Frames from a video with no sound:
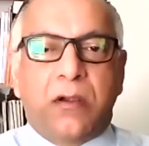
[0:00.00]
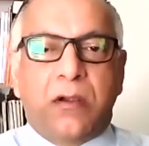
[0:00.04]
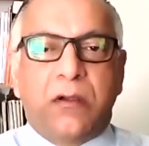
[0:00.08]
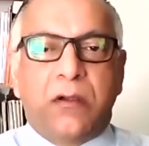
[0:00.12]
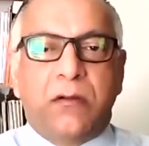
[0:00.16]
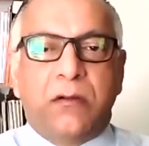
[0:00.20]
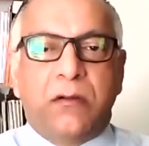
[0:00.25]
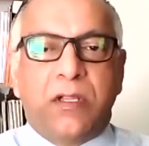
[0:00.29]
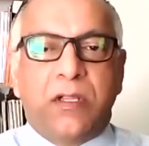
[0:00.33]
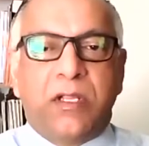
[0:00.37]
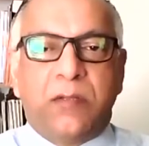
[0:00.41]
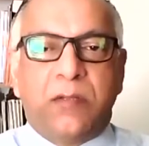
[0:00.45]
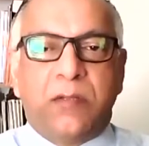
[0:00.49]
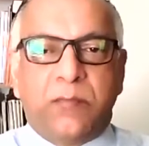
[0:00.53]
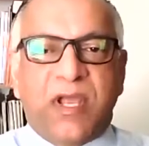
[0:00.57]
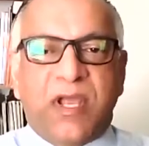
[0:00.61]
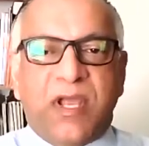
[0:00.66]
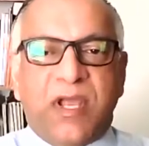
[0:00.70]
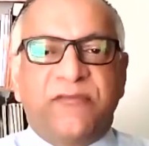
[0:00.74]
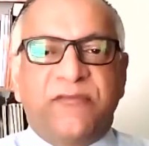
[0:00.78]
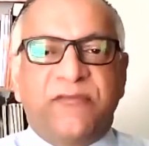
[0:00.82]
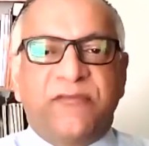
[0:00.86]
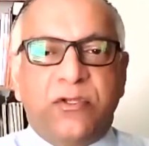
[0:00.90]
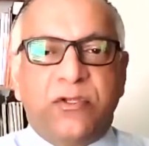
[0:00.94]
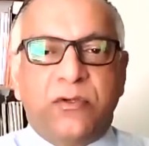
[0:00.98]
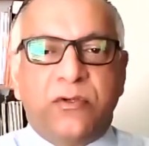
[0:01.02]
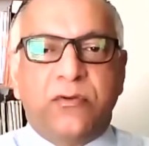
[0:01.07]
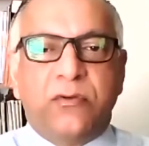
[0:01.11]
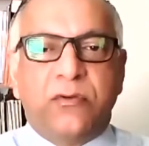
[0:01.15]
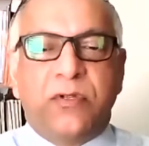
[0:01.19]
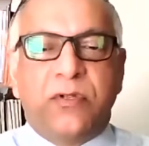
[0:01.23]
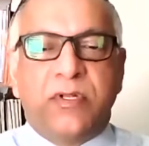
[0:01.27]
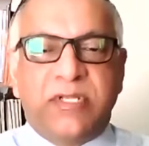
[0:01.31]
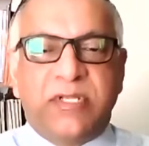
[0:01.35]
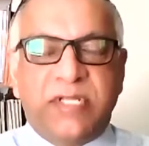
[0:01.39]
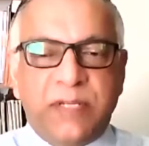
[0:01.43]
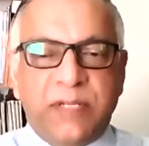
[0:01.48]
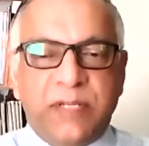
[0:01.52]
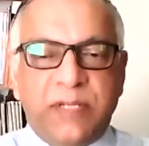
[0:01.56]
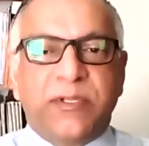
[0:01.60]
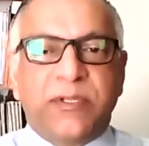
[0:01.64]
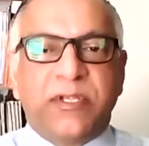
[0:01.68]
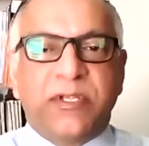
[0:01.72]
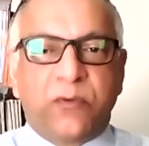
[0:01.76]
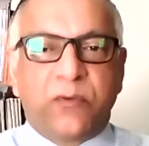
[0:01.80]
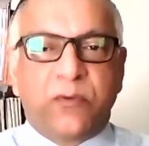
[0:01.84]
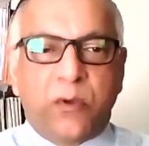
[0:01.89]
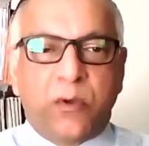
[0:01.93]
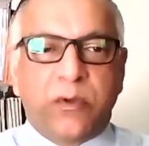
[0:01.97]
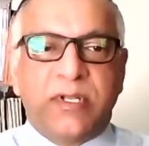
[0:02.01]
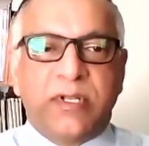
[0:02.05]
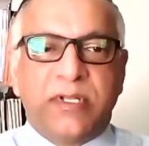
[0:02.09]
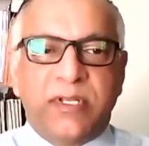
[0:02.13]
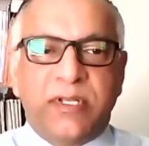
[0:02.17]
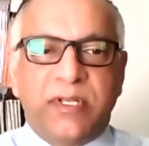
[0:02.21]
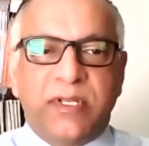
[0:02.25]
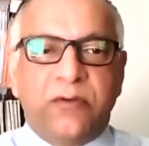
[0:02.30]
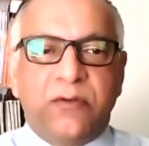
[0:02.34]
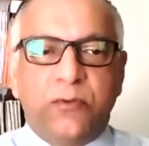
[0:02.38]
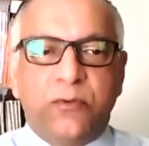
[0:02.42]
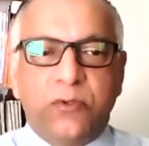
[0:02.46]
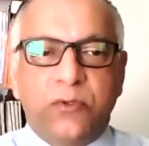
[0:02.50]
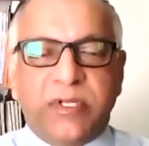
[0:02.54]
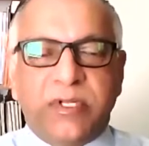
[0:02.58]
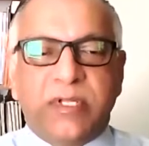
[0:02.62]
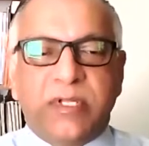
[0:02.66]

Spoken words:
in my view, deeply rooted in